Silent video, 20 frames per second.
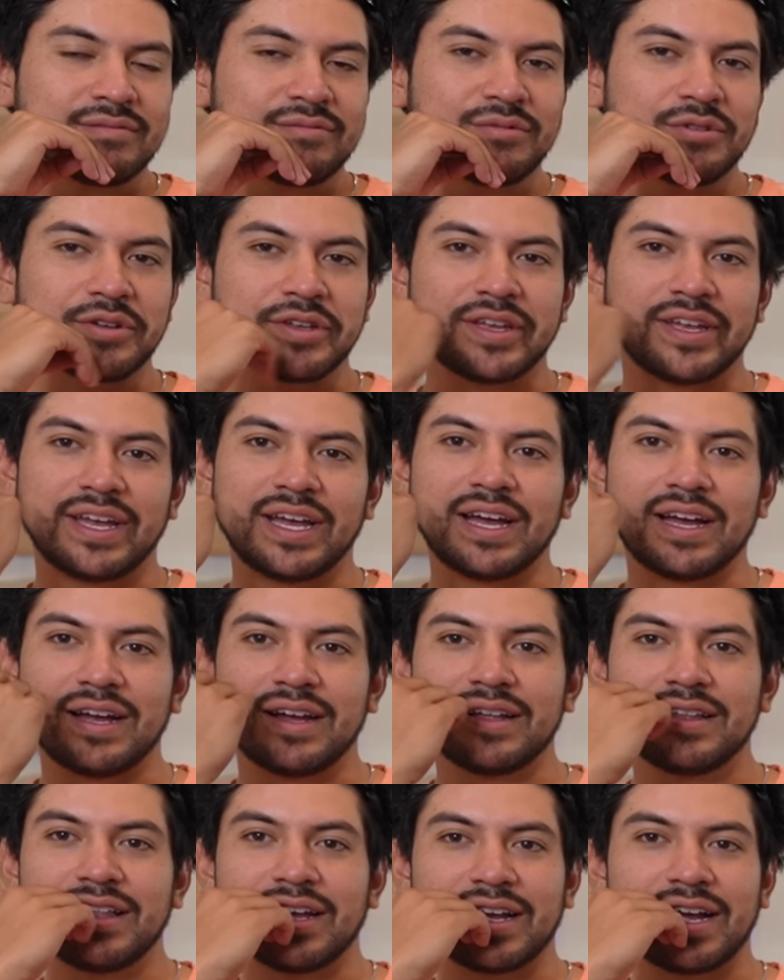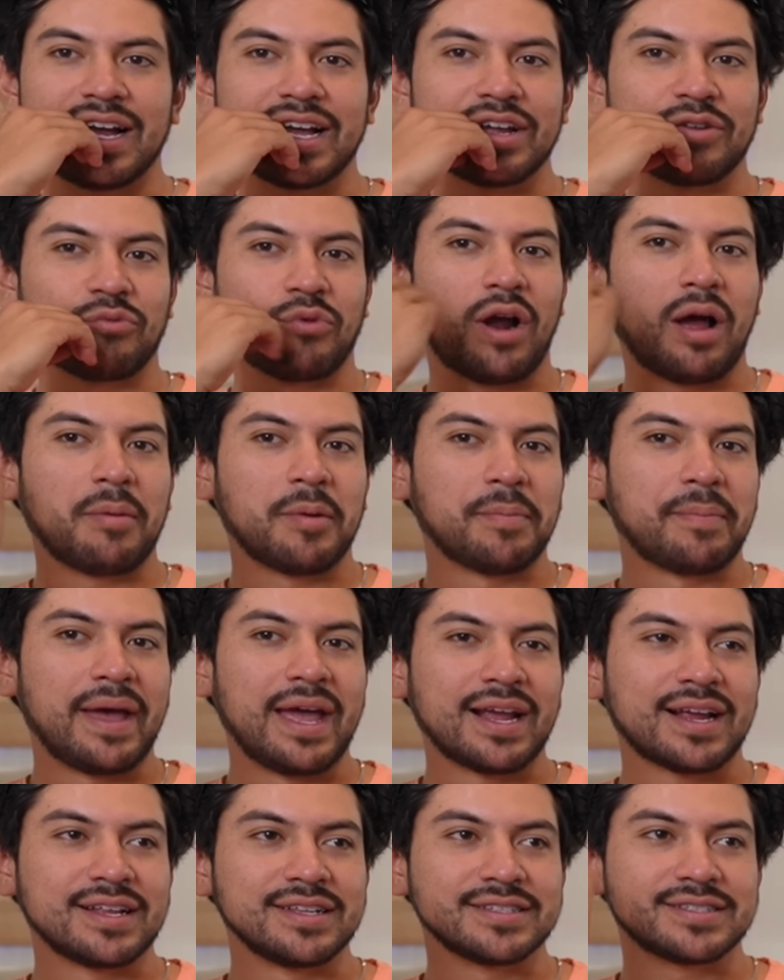Well, yeah. Like, I could rob a
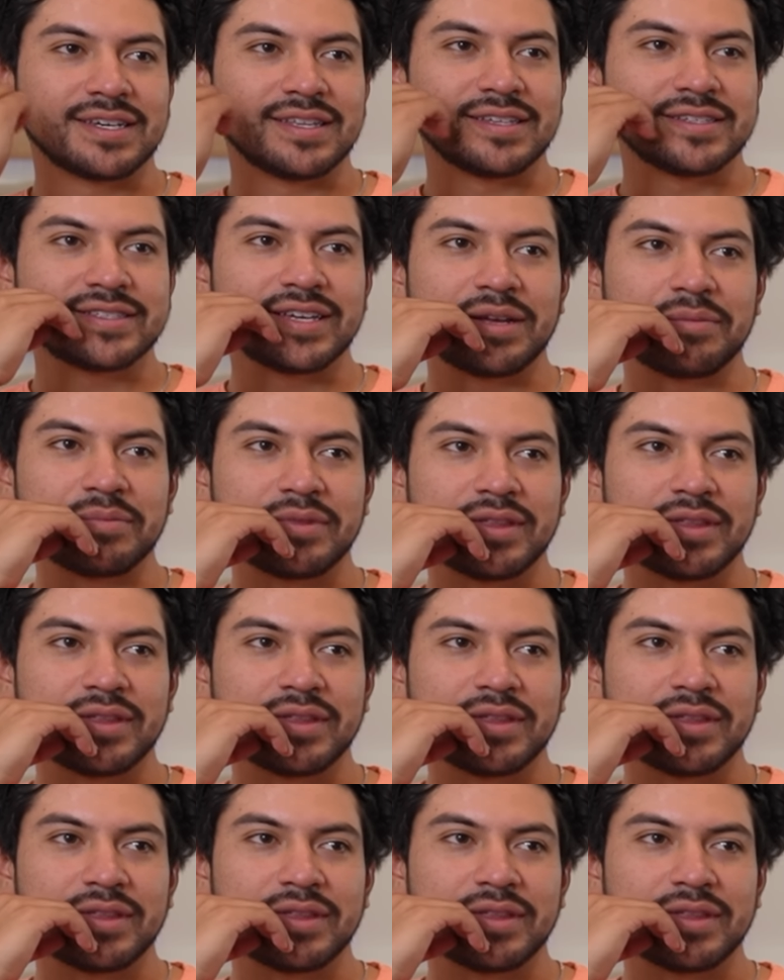bank and say the same